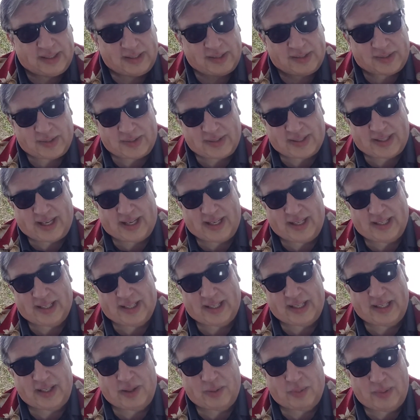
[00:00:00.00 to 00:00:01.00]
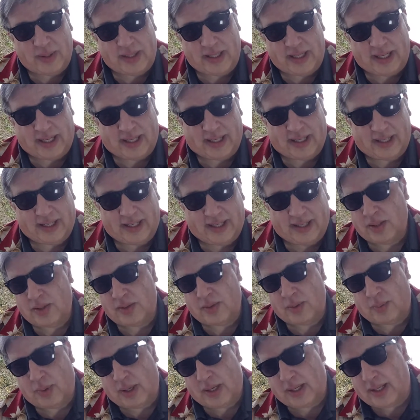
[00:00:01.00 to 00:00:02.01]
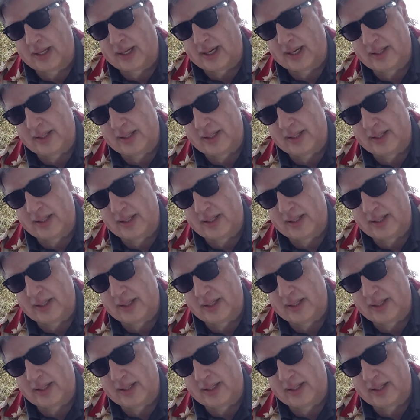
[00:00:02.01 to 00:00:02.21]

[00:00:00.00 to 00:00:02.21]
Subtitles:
So it's kind of like you're winning. So while